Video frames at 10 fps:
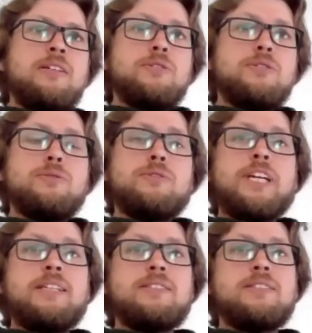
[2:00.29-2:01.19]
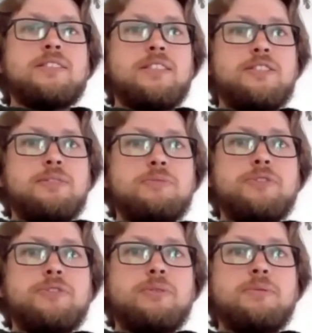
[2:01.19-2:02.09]
So to change the systems
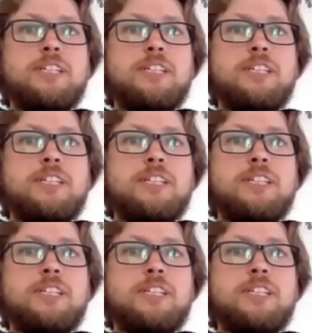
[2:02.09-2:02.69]
from the inside,